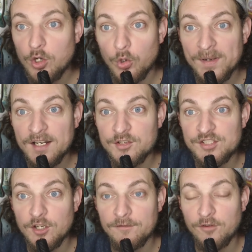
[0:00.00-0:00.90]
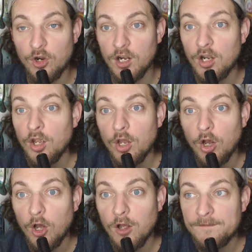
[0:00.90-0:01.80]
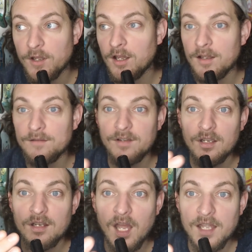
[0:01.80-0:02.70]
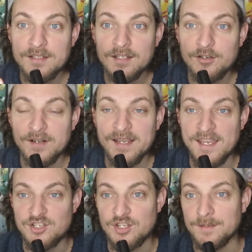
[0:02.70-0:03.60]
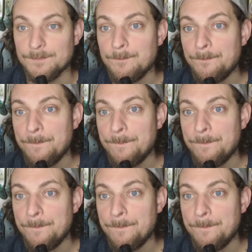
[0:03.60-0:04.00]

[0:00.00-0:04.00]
career so far off of content creation.